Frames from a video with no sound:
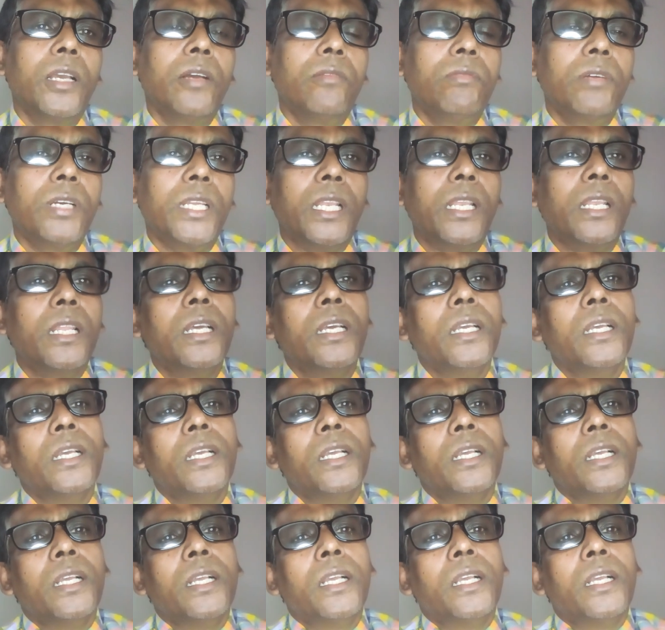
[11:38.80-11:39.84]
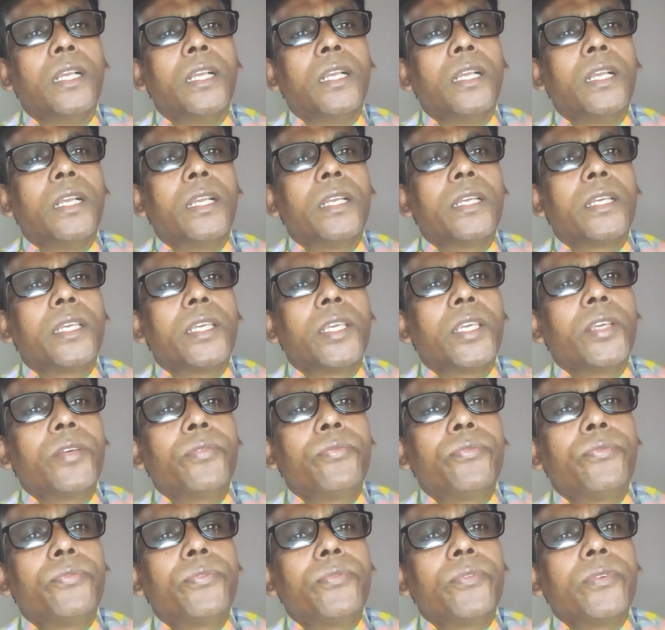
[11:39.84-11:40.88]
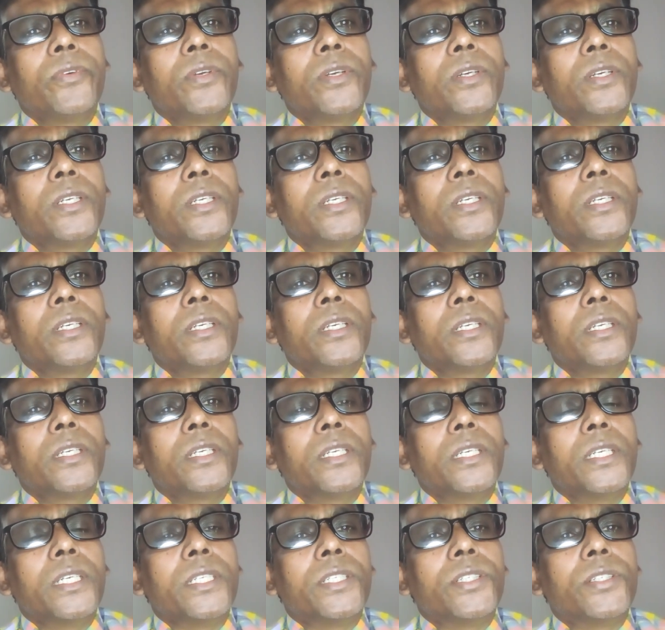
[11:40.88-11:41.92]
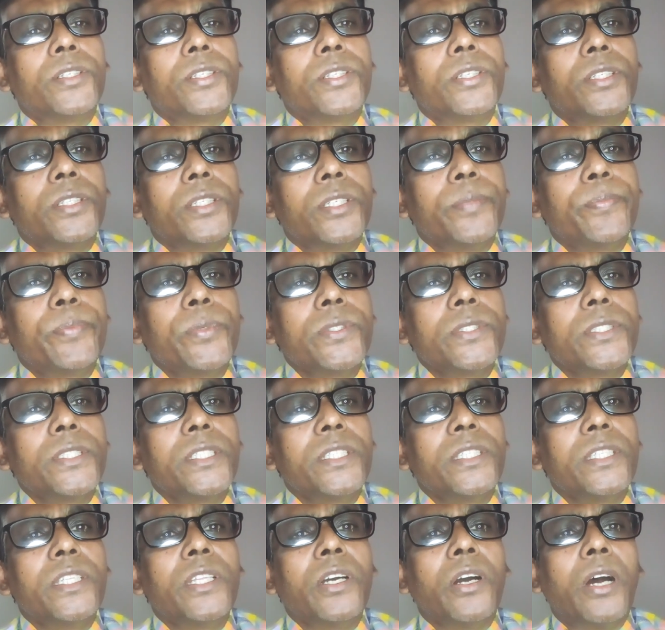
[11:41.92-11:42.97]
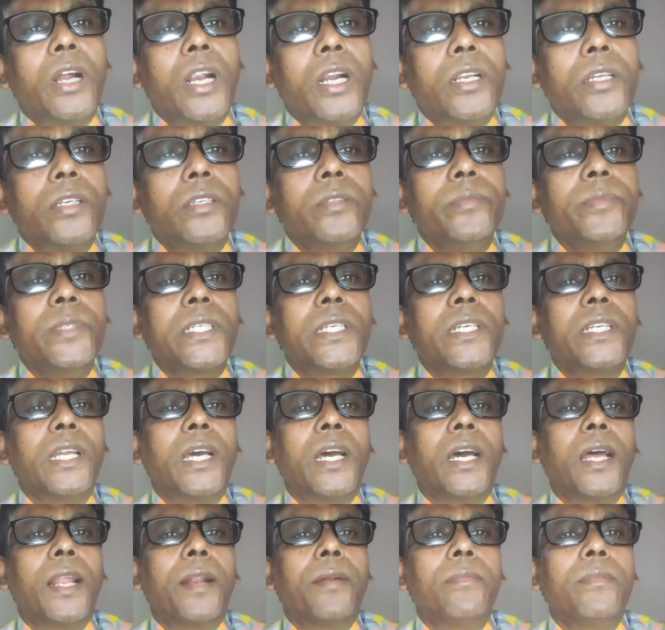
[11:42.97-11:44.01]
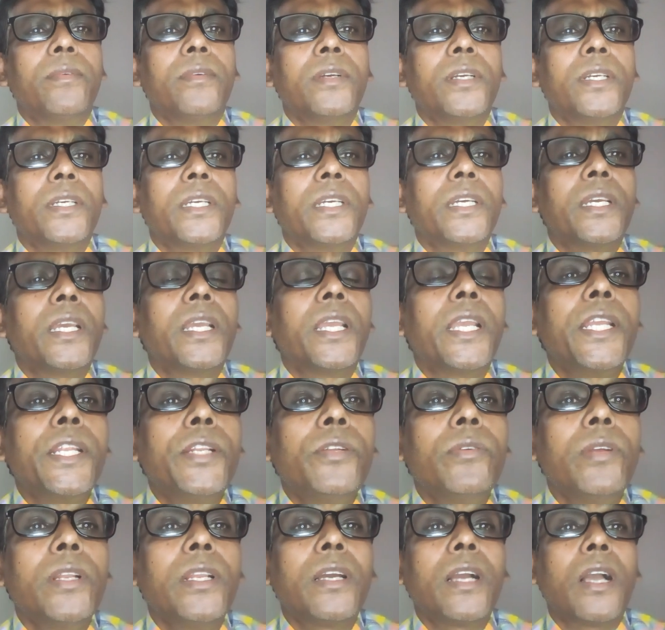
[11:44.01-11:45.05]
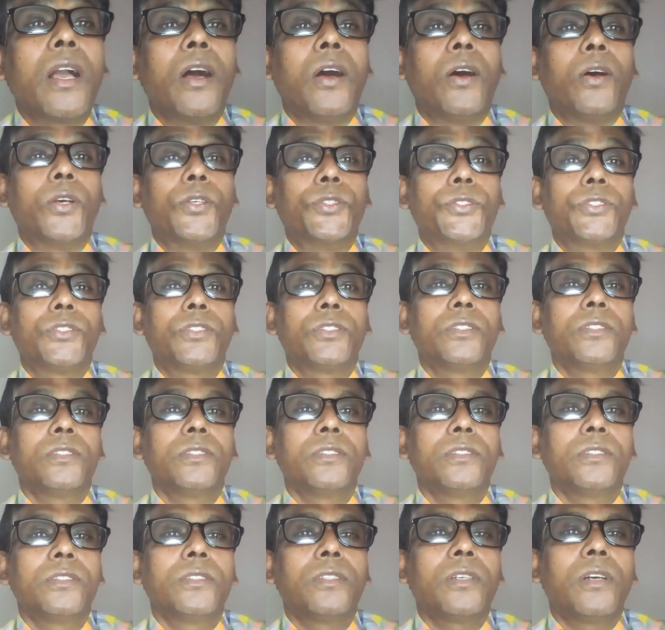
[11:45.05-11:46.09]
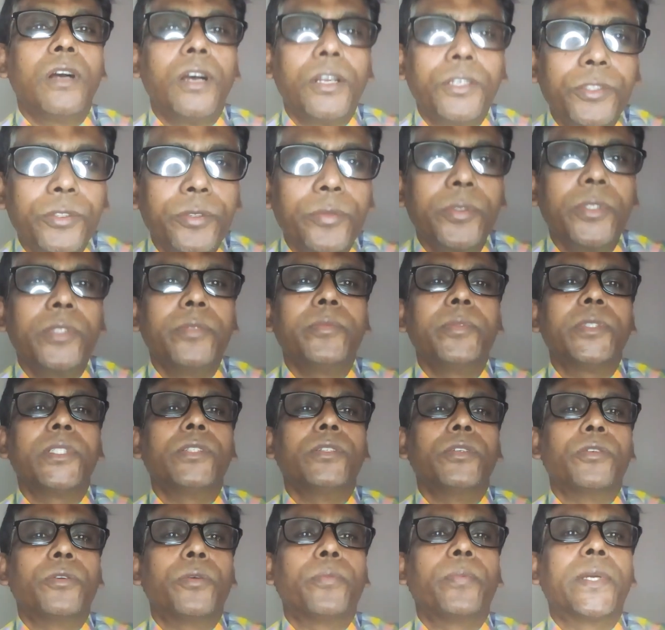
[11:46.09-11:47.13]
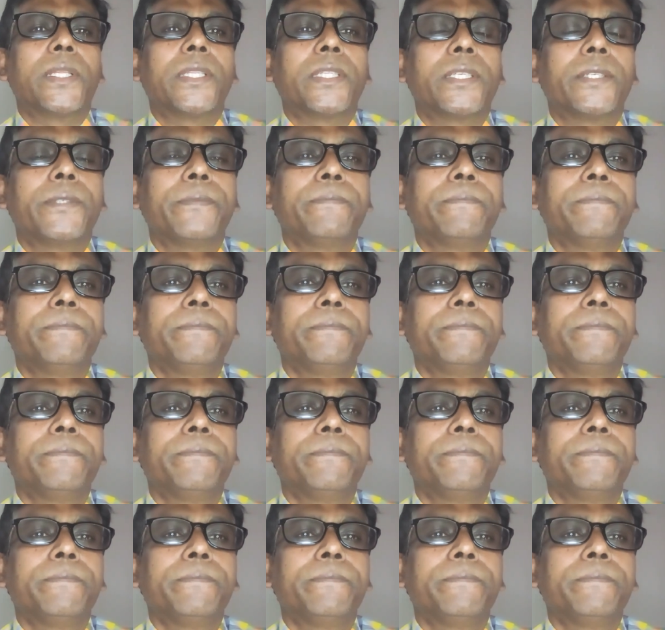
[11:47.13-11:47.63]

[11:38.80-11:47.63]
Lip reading: Well, if it deposited in the autonomic nerve, it will cause autonomic neuropathy.